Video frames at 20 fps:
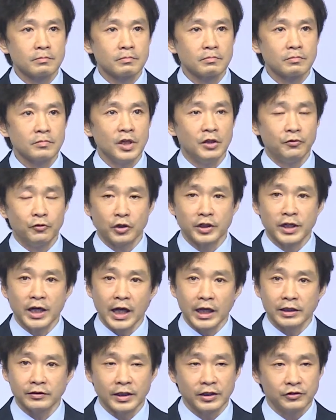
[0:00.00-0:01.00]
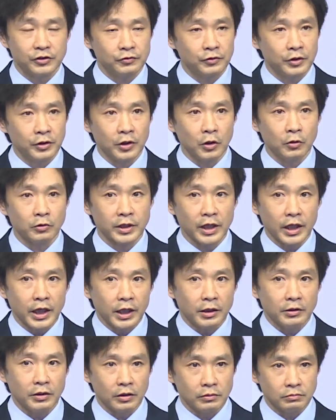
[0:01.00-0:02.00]
If you're not, that's very
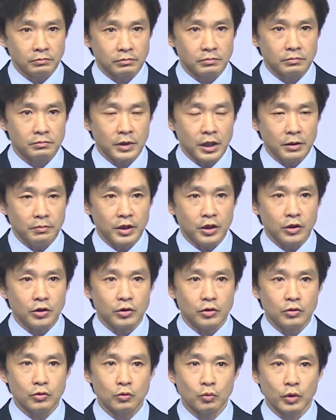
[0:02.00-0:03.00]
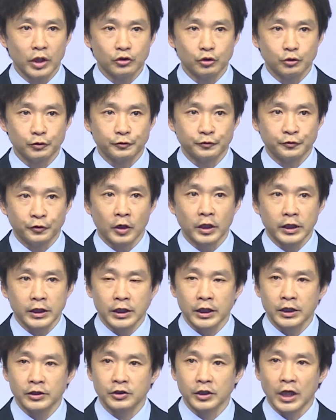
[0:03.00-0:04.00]
okay. Maybe you want to
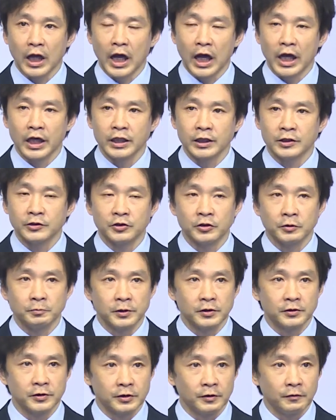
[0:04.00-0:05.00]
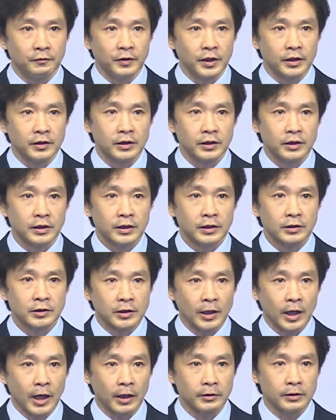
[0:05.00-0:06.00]
focus on a specific
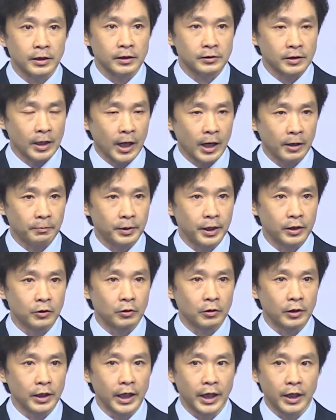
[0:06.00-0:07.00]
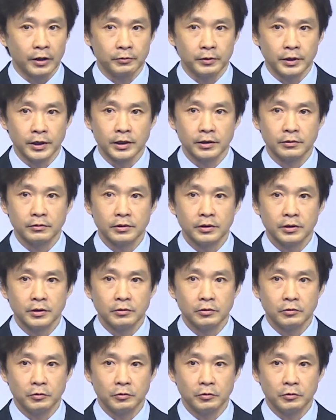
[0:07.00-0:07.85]
topic or area to